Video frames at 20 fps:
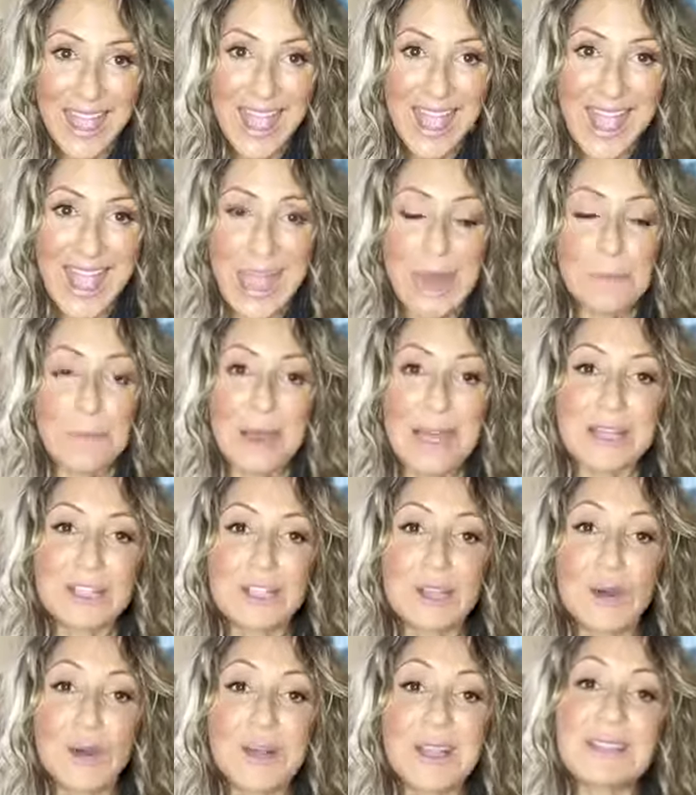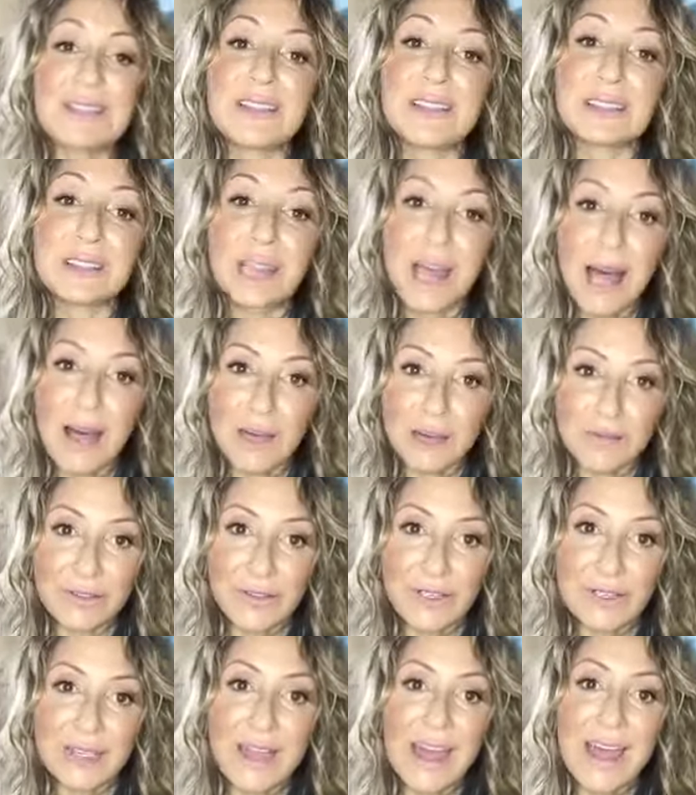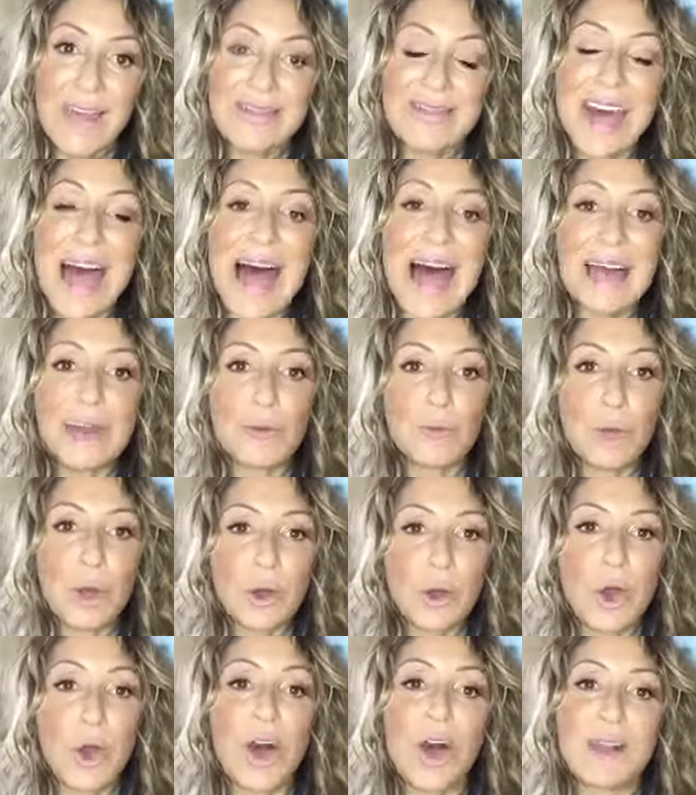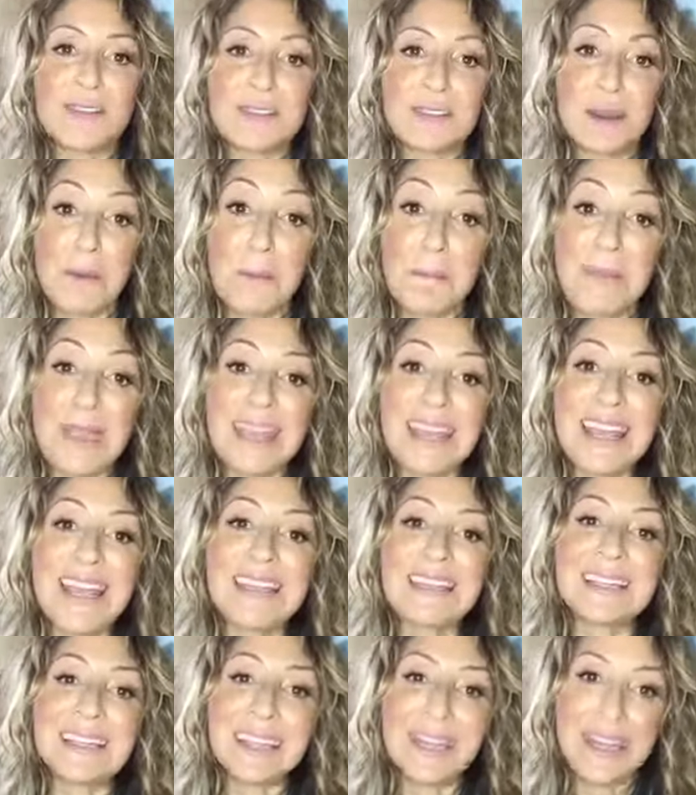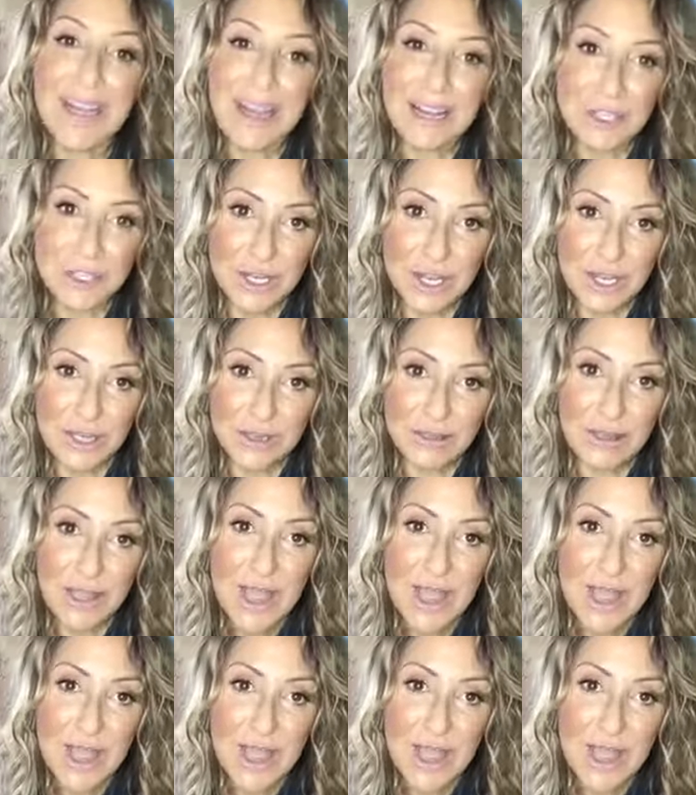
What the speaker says: and by turning to love. That will cause an immediate connection